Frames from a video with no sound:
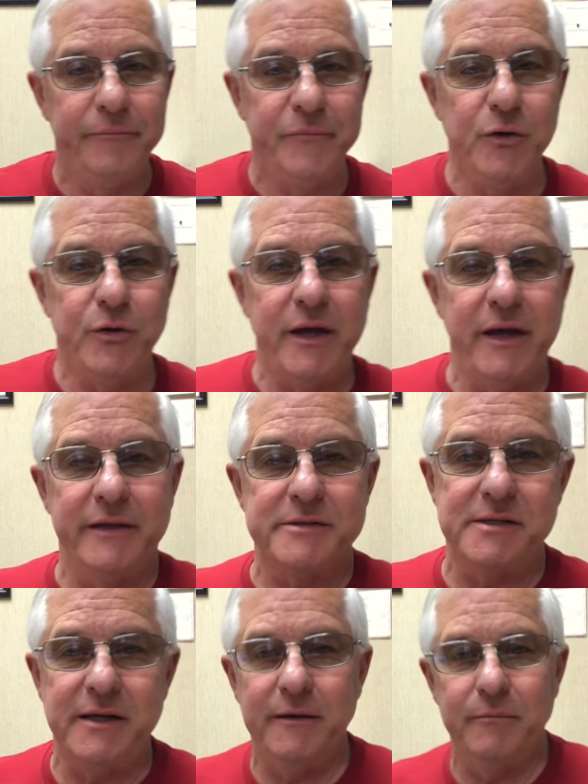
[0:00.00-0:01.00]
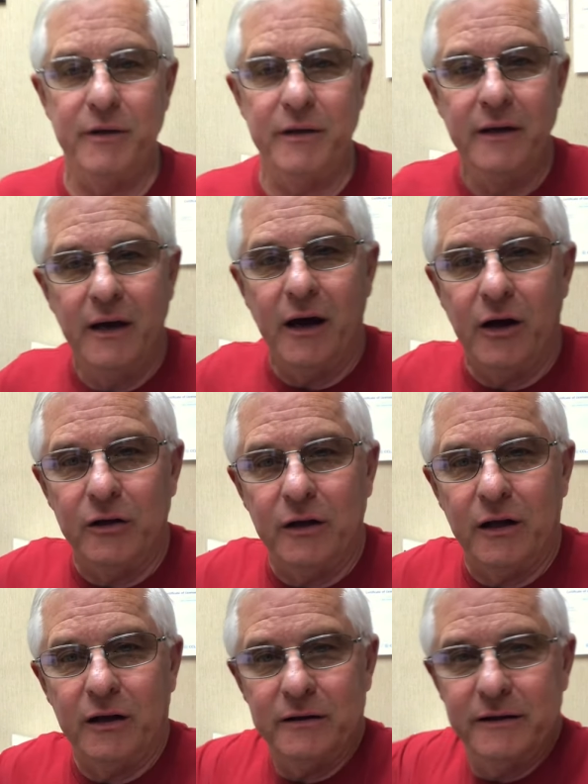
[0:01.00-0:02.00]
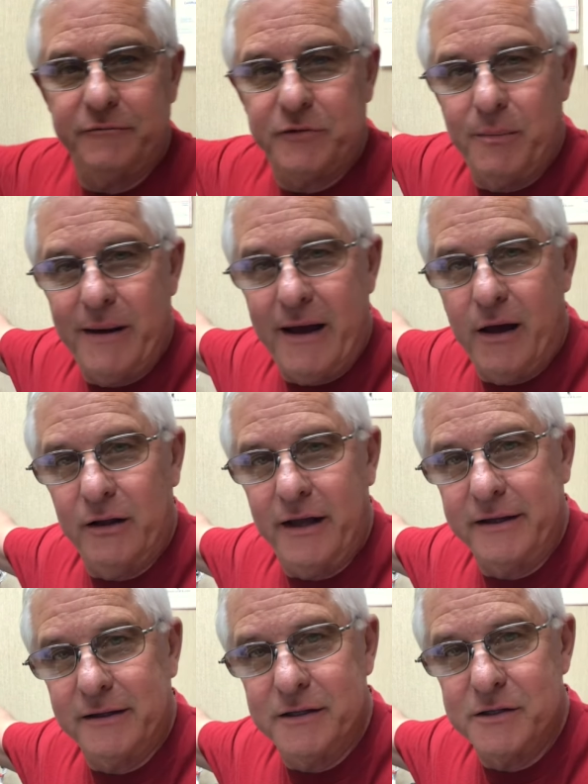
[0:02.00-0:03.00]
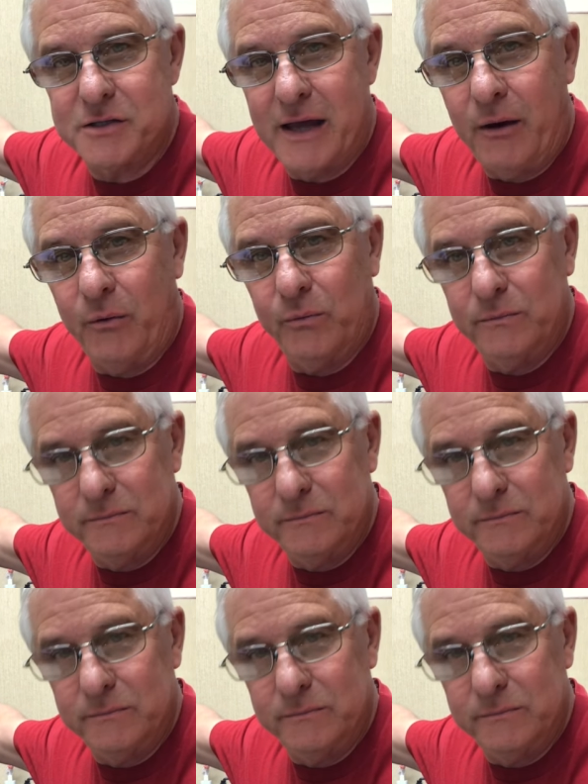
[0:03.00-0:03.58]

you can't see it, but I'll, I'll lift them out like this, out